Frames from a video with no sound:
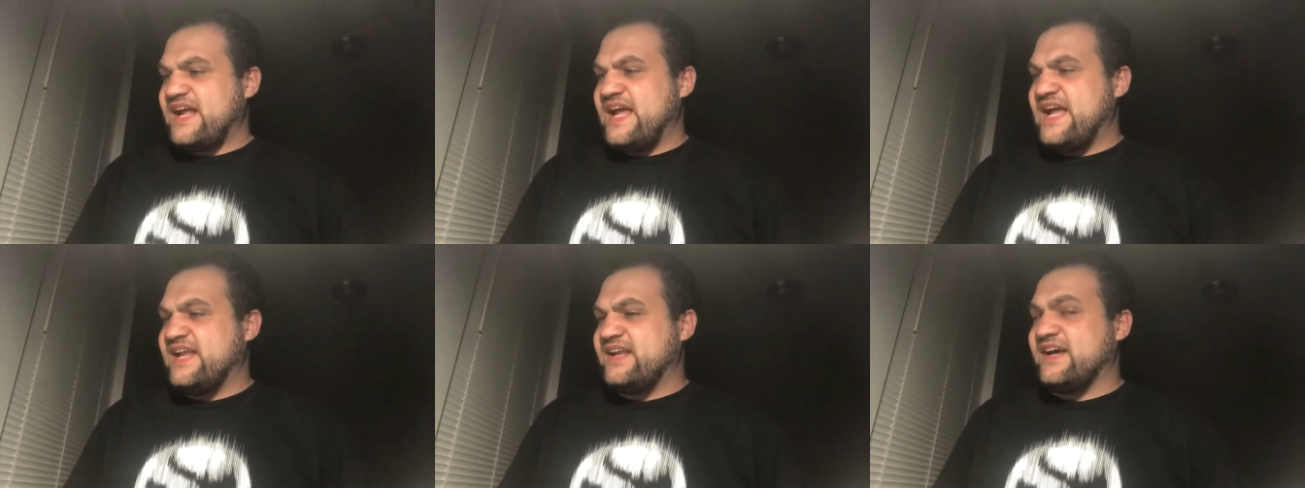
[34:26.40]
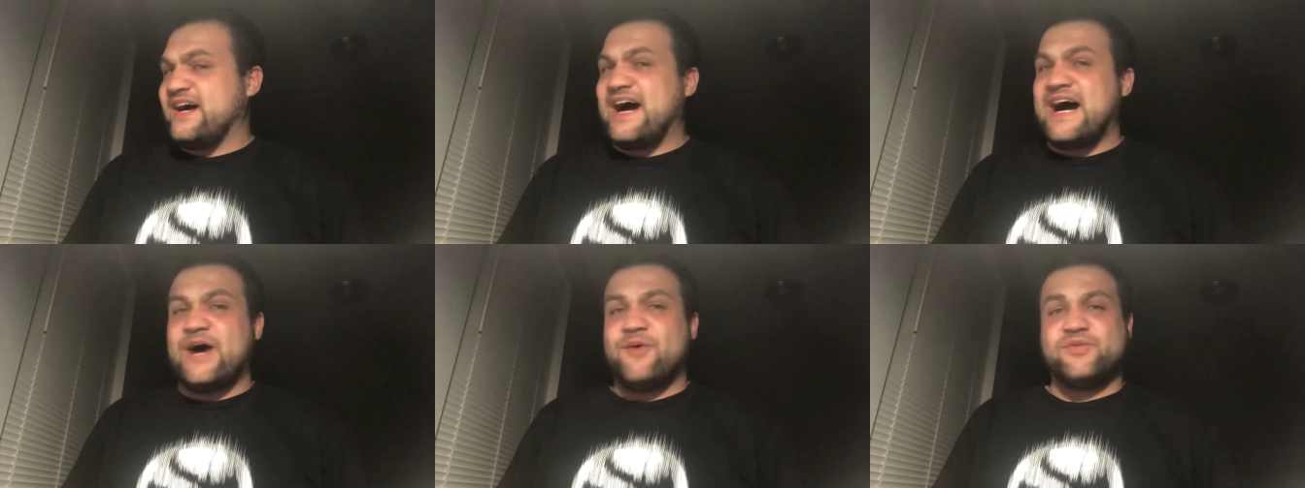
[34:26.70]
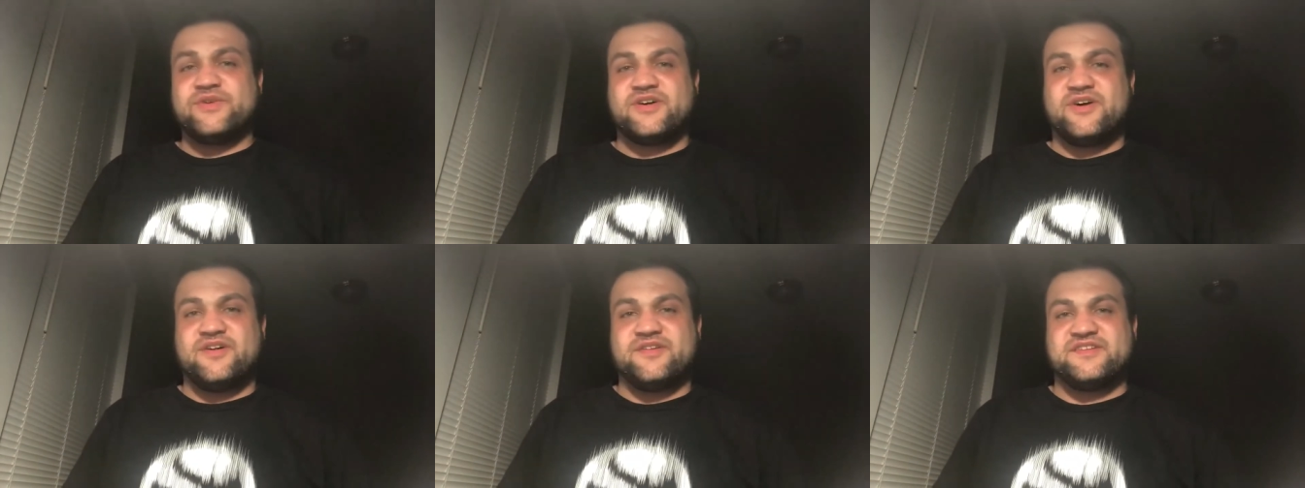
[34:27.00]
And uh, I
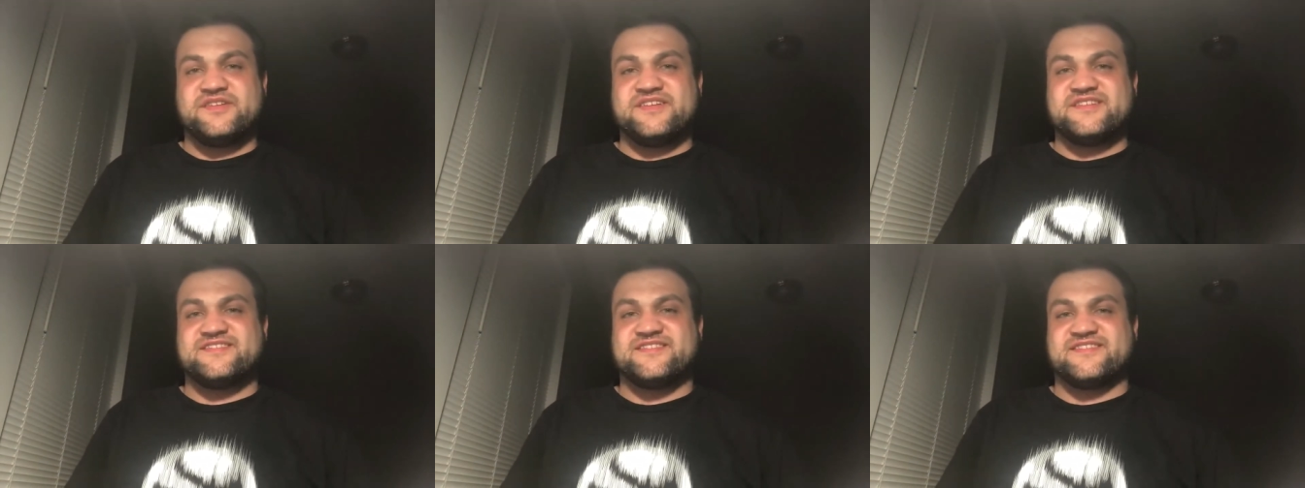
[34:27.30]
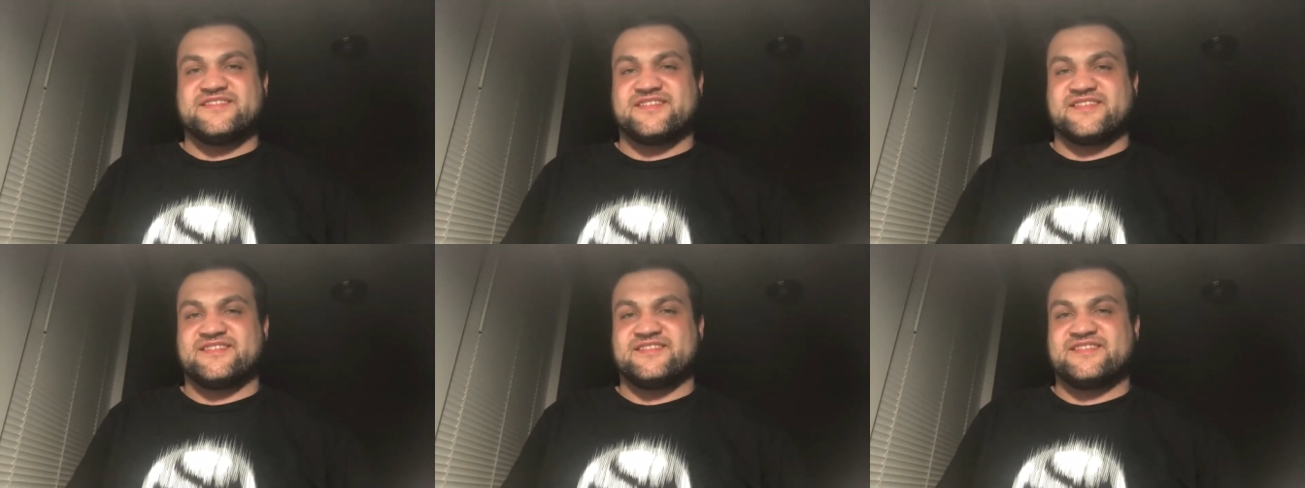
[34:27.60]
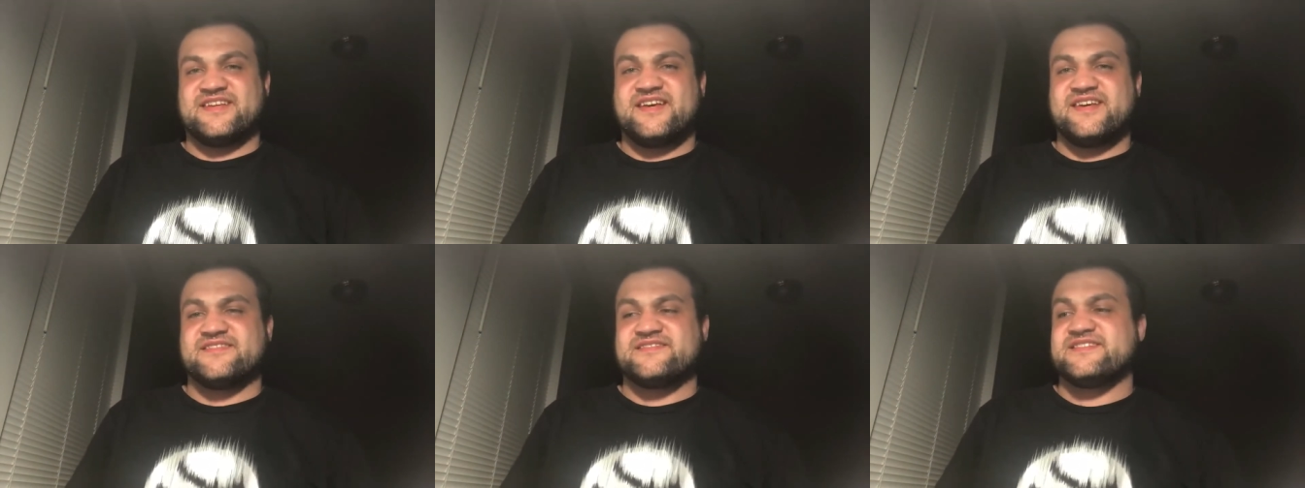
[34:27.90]
would call this a
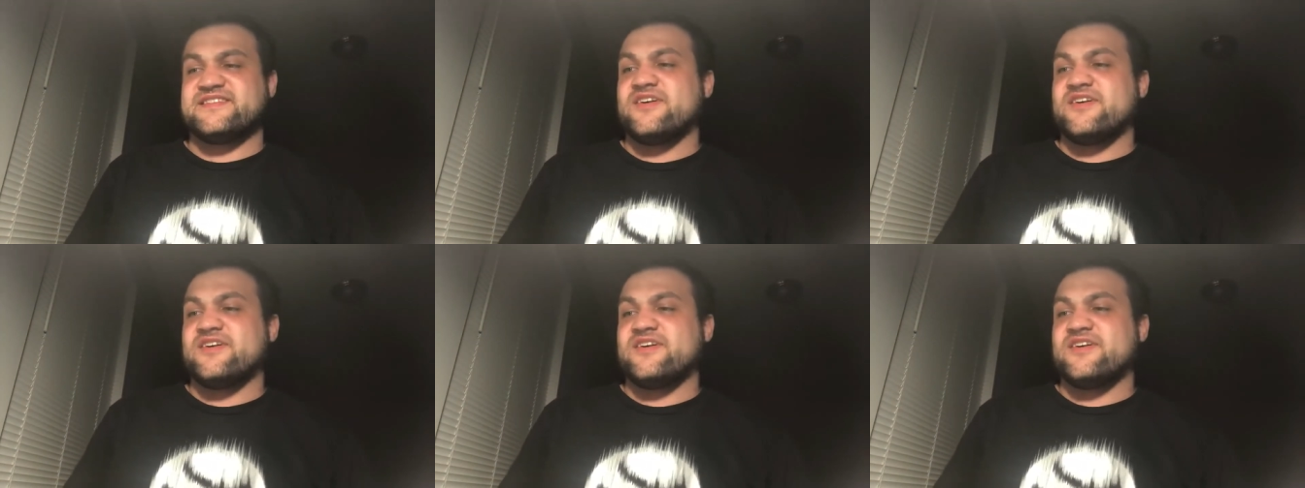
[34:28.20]
success.